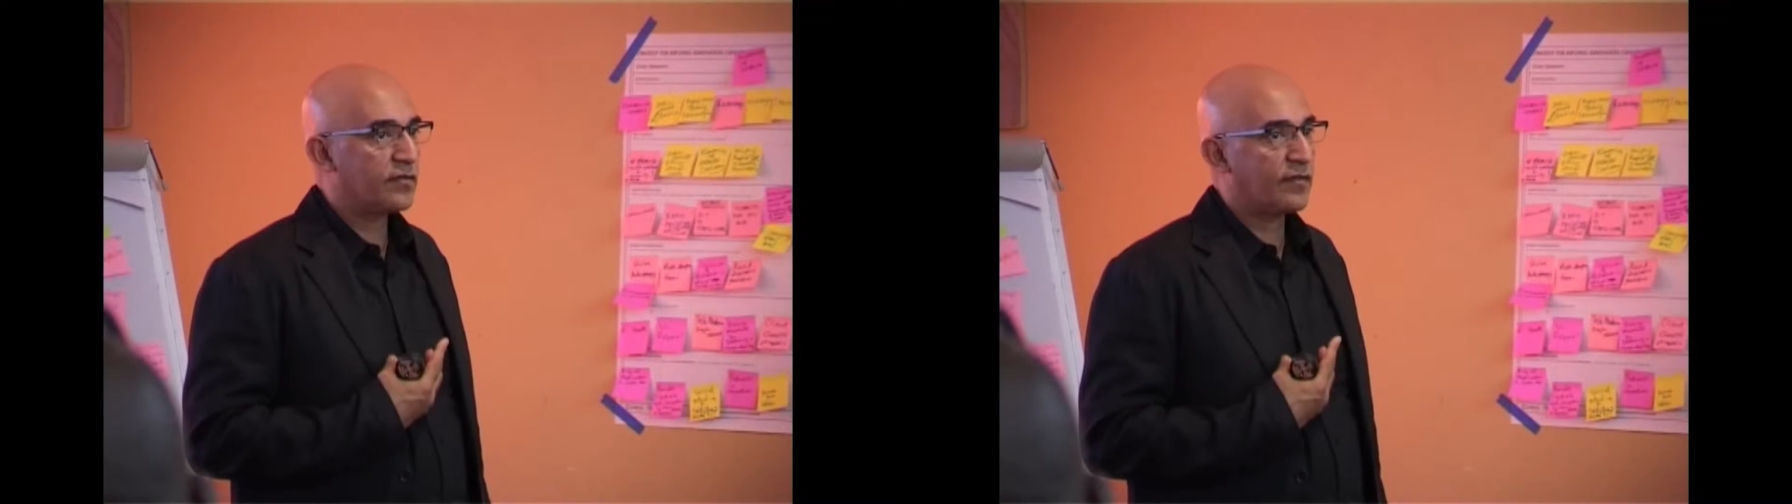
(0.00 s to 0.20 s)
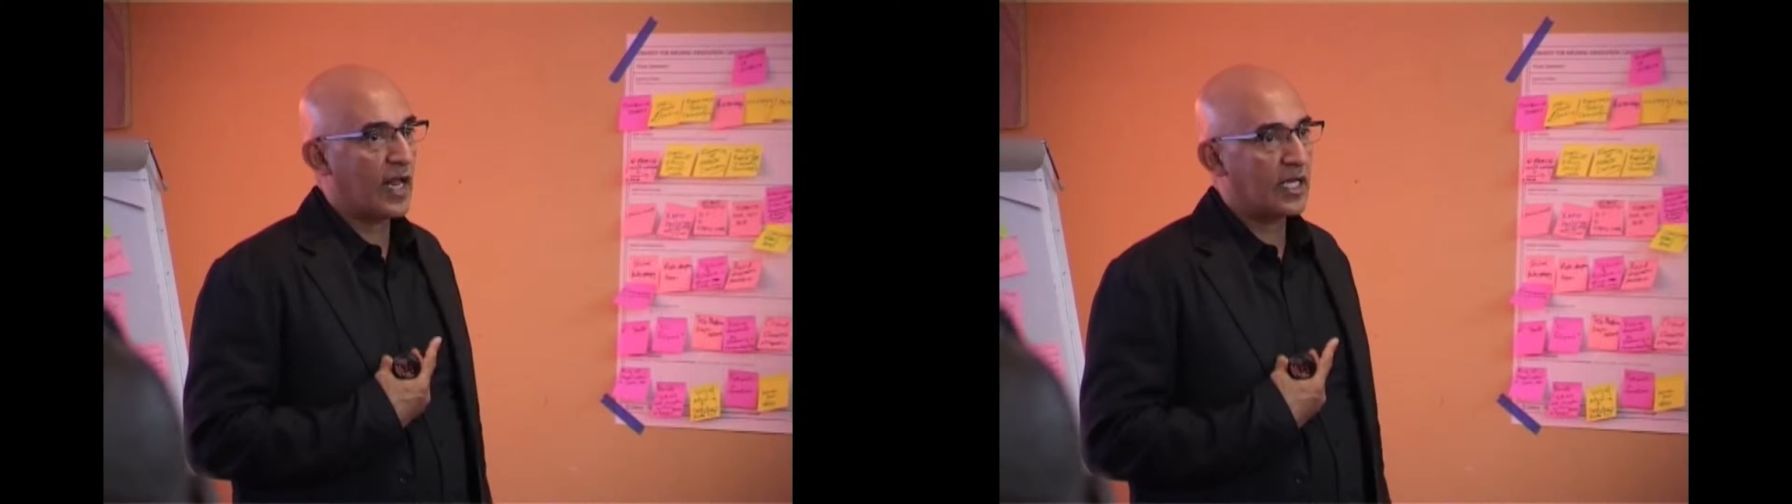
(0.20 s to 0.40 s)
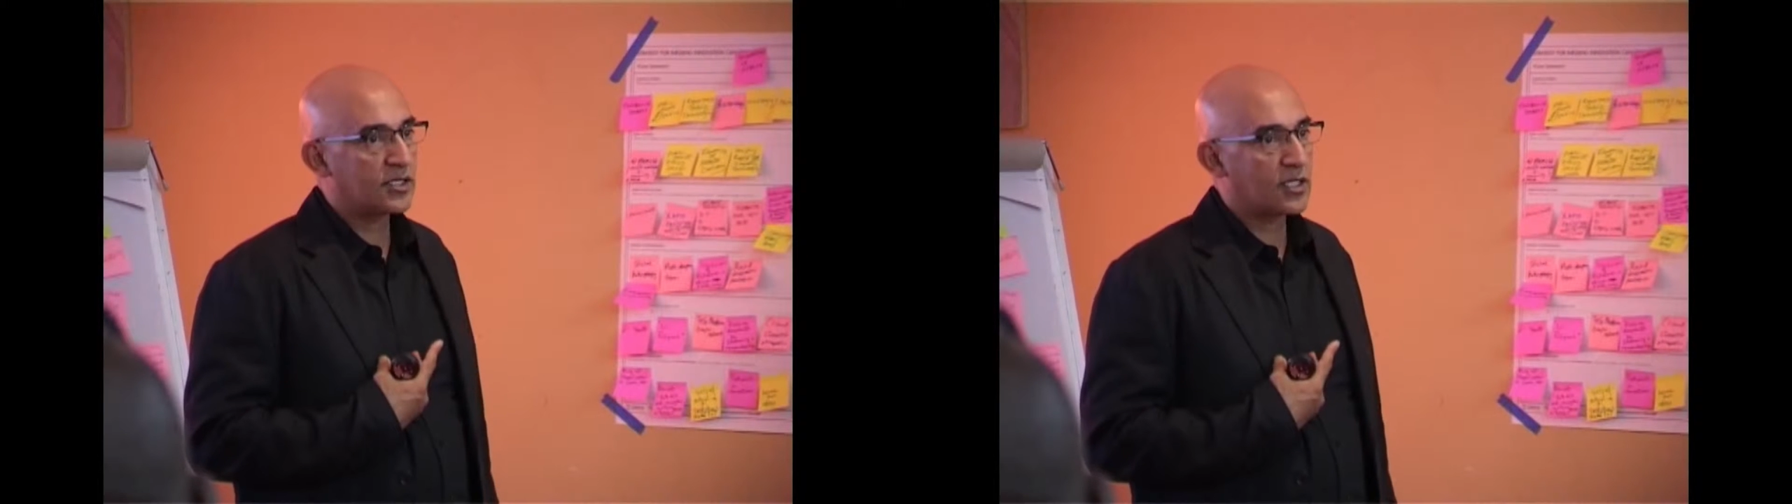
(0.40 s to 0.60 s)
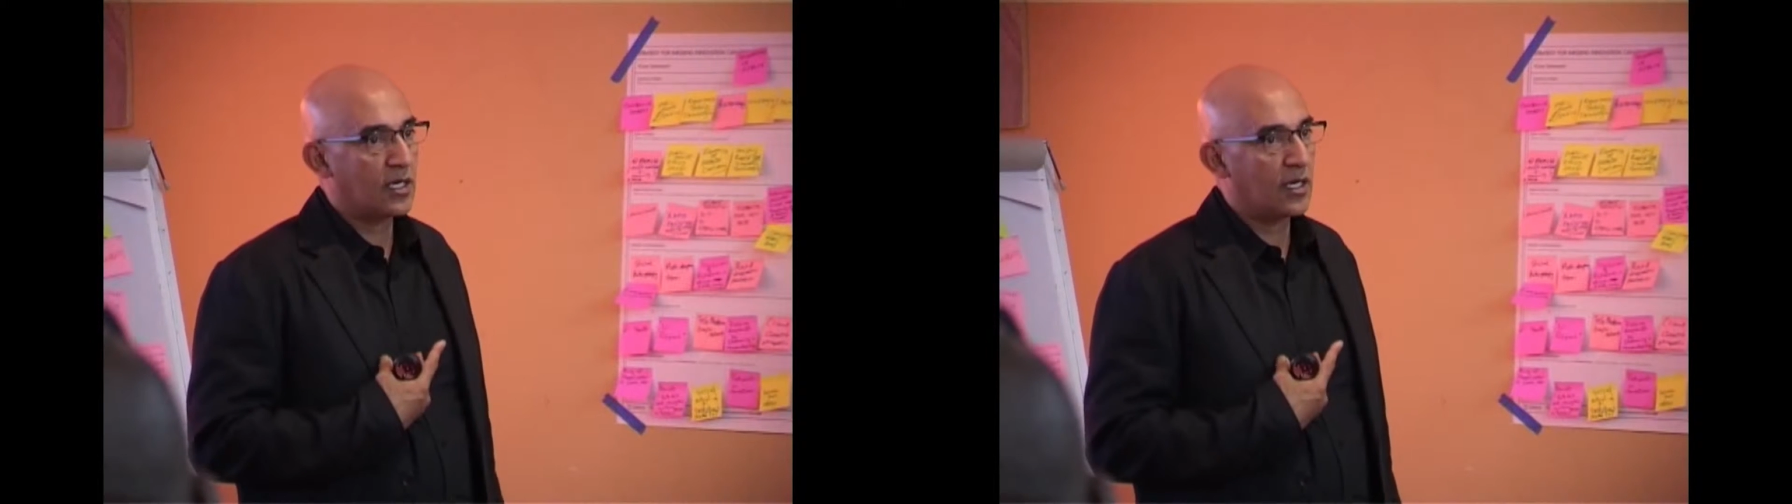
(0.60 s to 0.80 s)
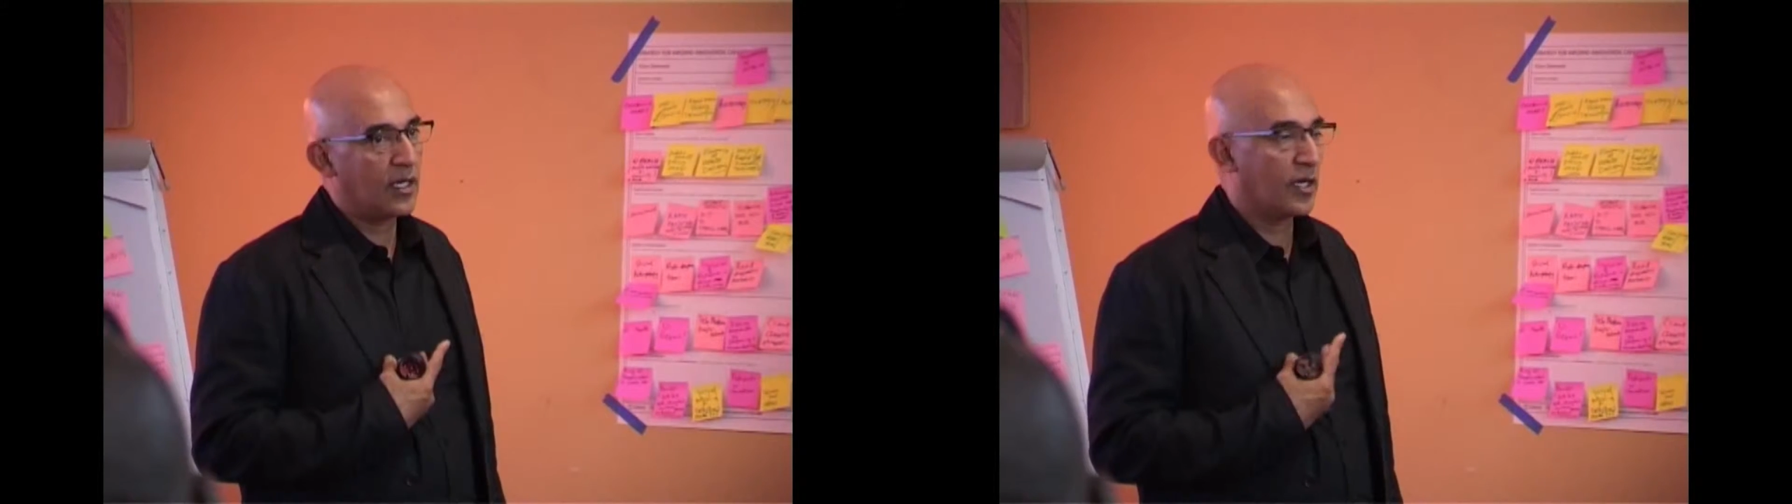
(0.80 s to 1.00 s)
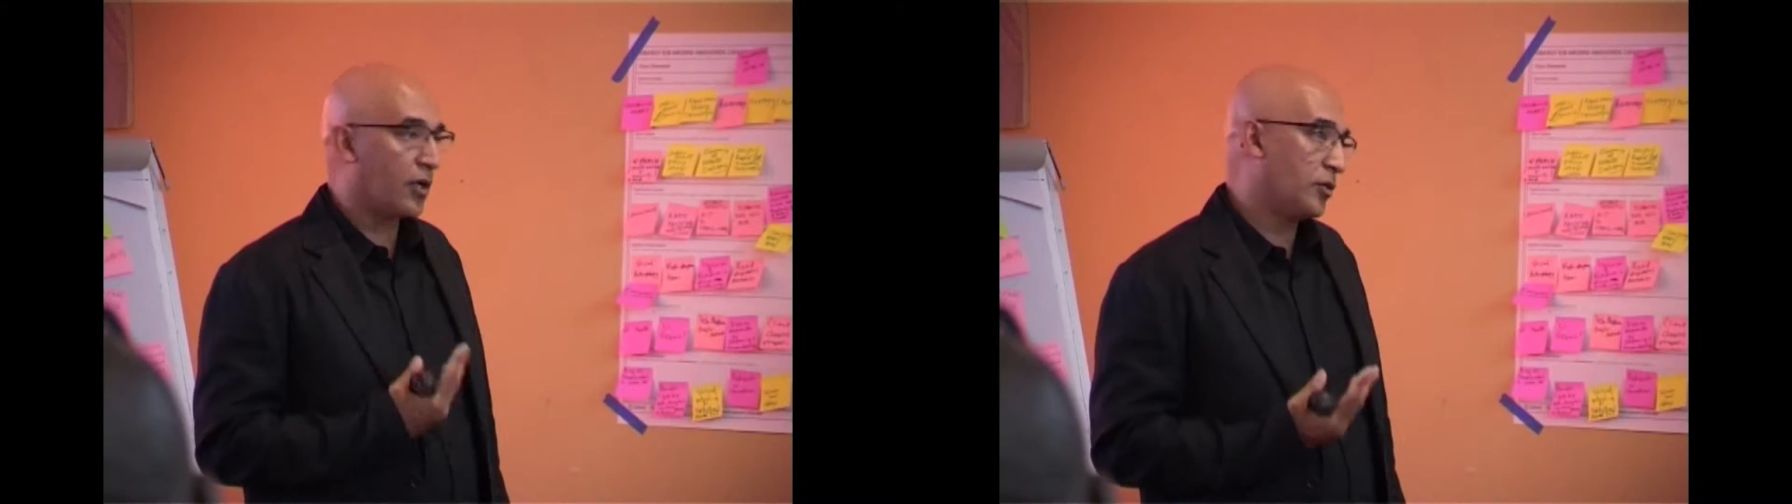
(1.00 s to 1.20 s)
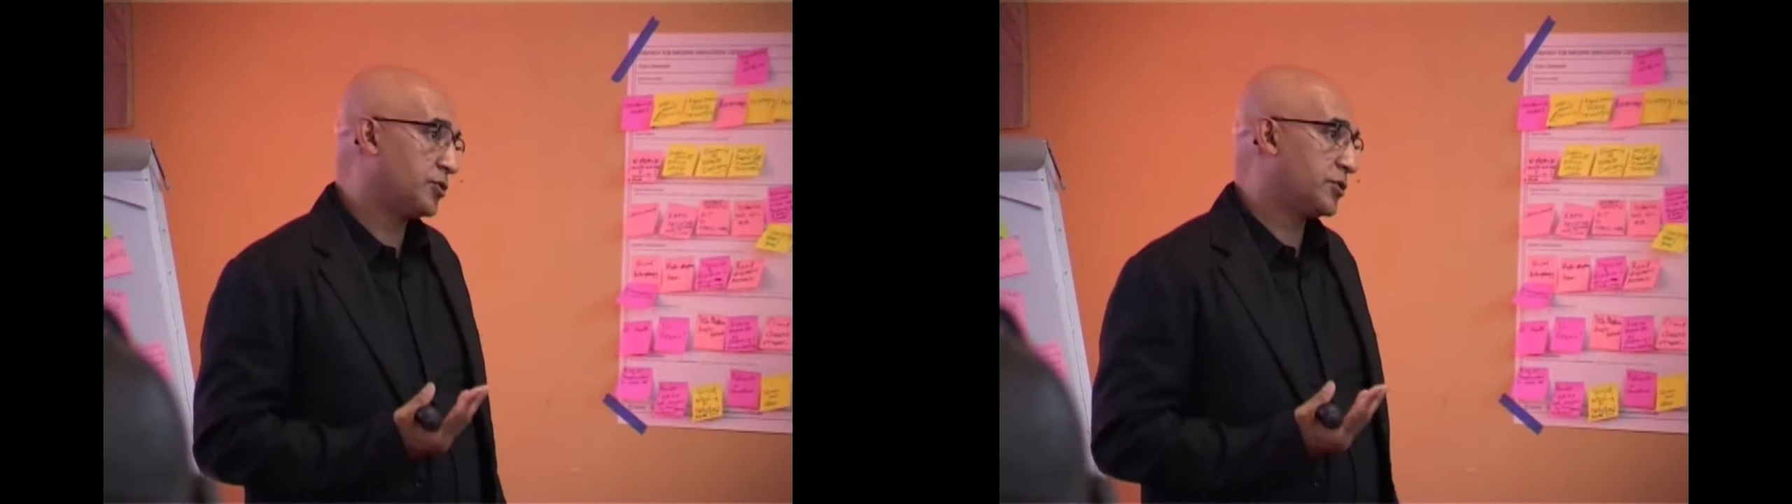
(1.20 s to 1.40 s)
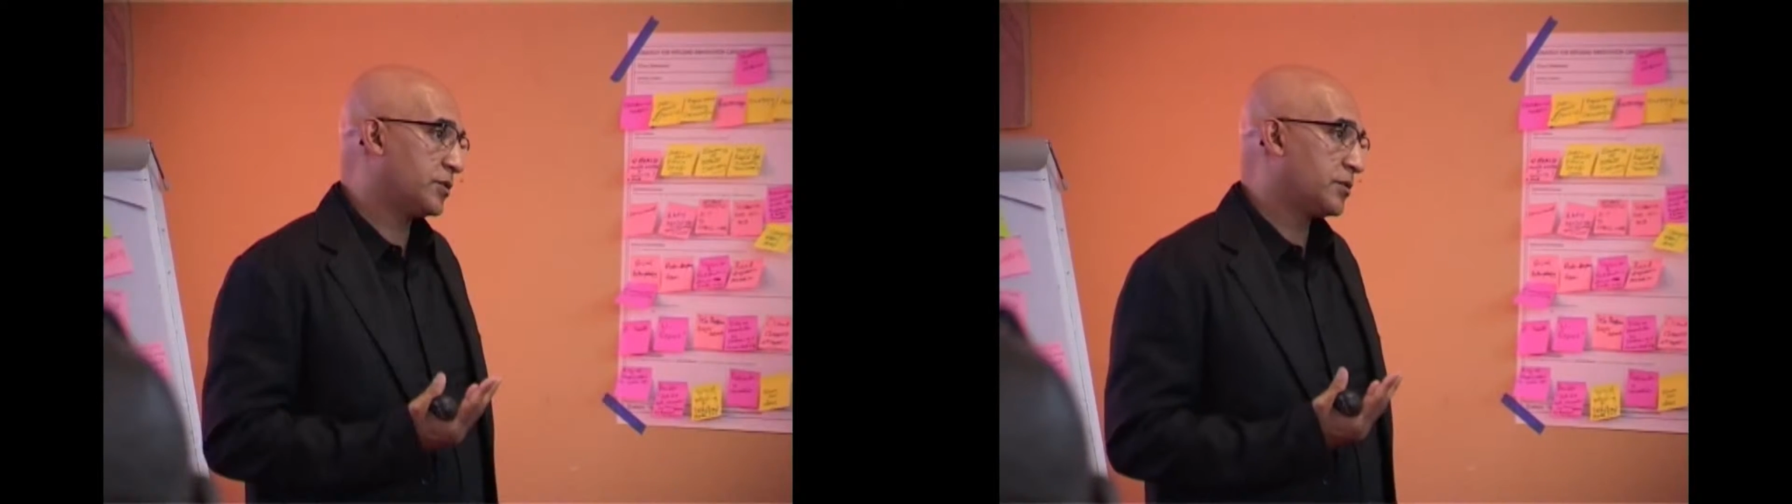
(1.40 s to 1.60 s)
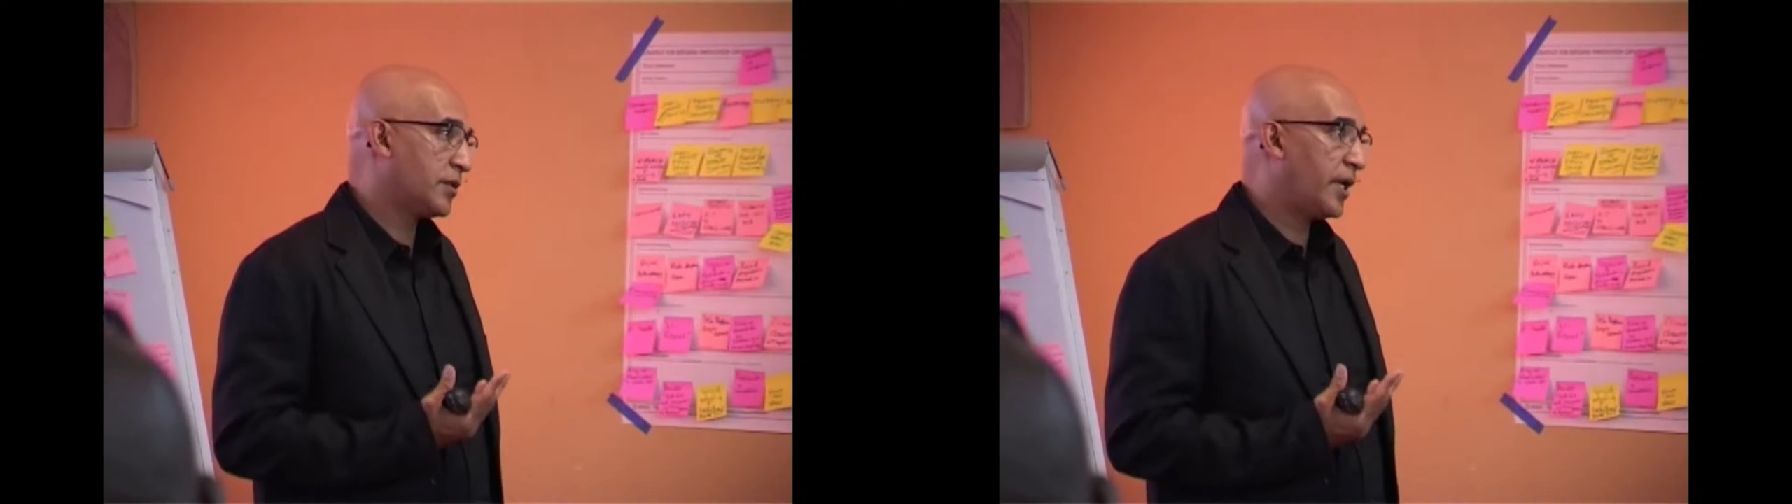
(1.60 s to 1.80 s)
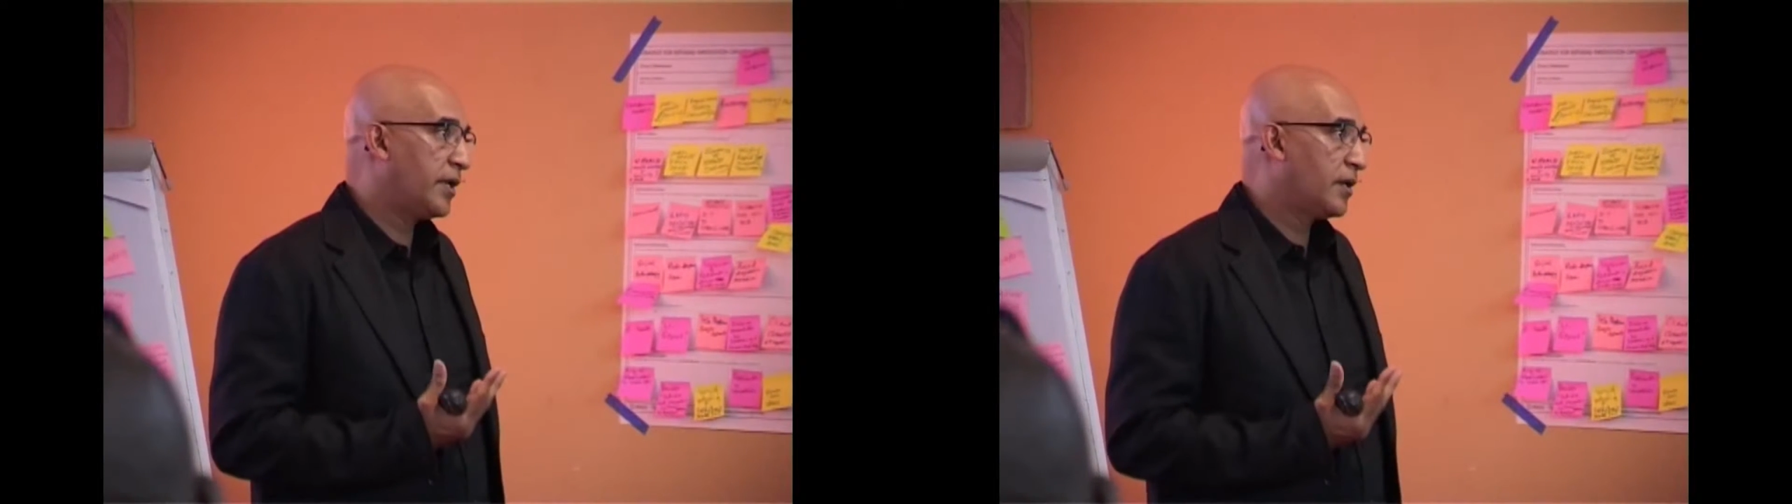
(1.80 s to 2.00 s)
financial inclusion,
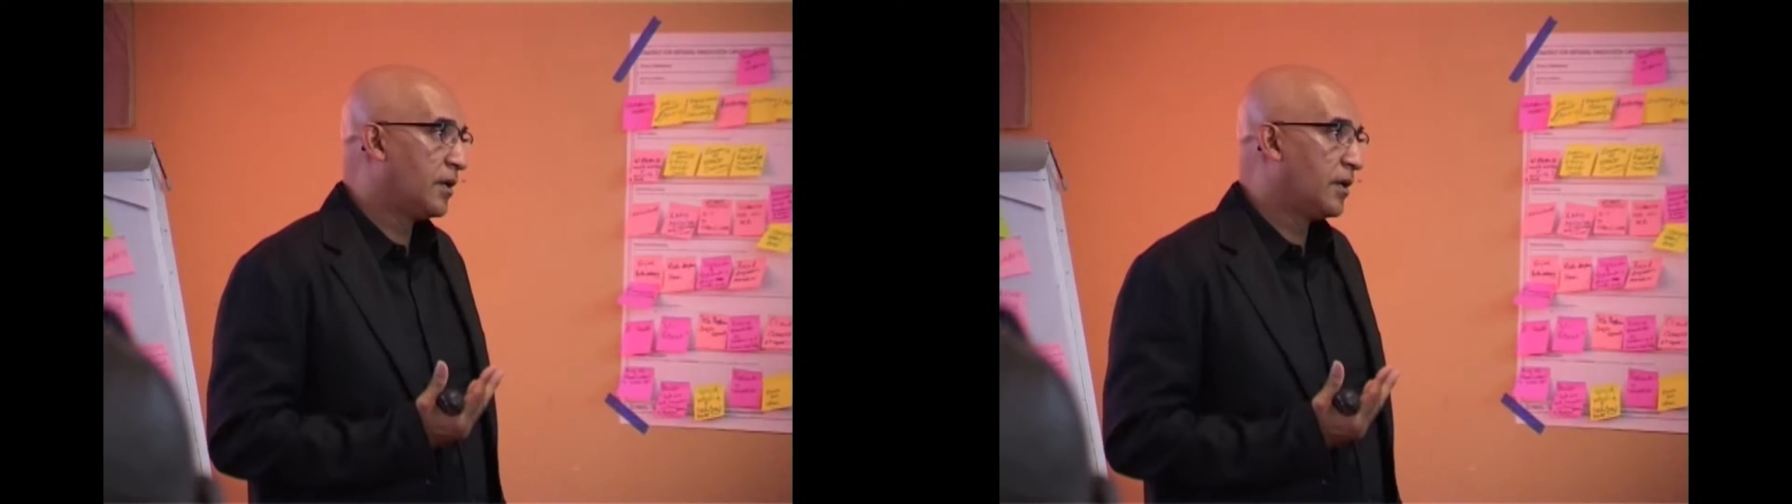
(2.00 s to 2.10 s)
right?